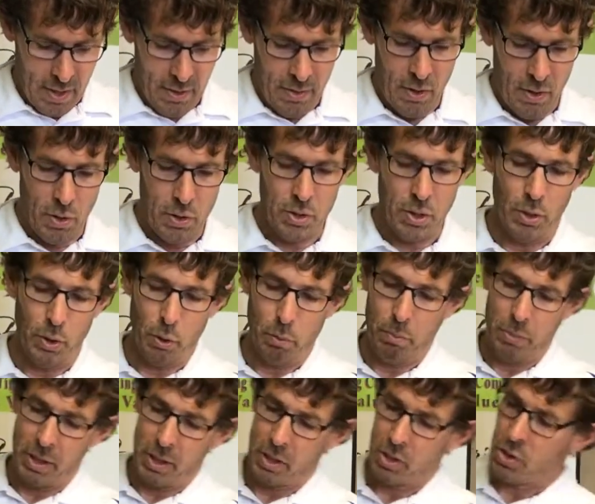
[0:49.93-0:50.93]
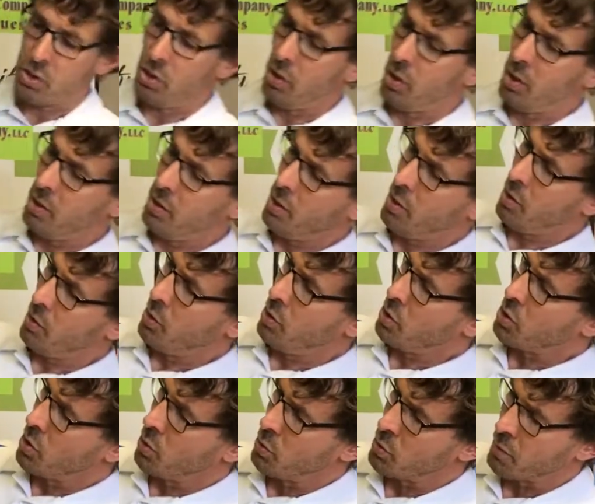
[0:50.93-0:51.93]
There is a little picture on here that
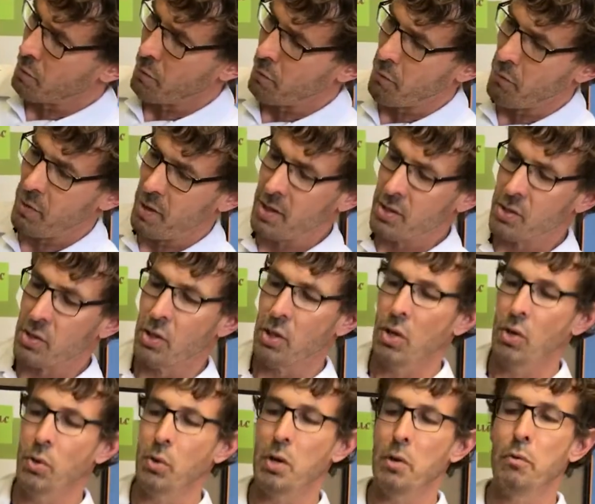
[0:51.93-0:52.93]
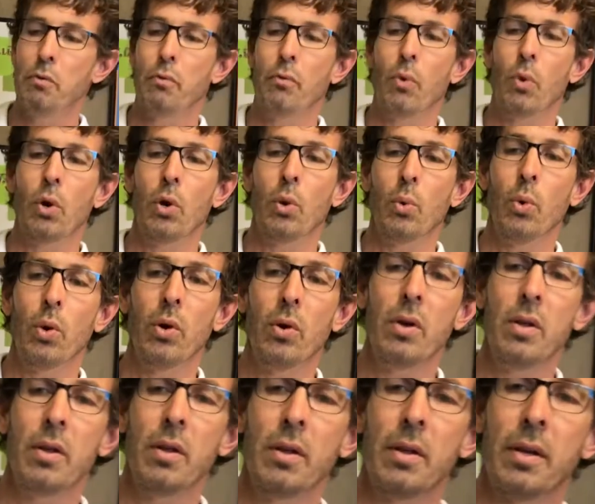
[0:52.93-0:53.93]
shows a face going
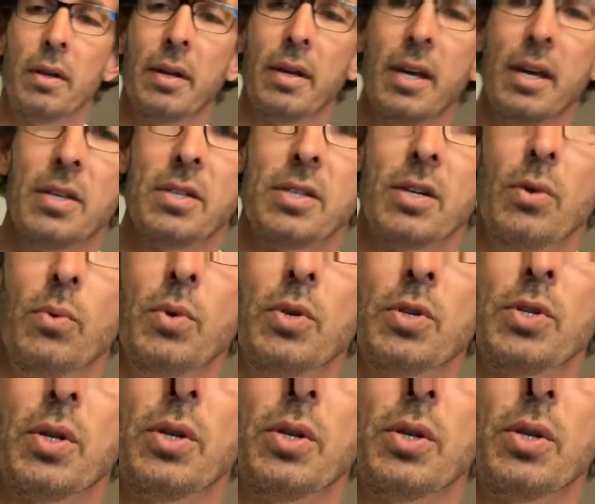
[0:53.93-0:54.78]
forward in case there was a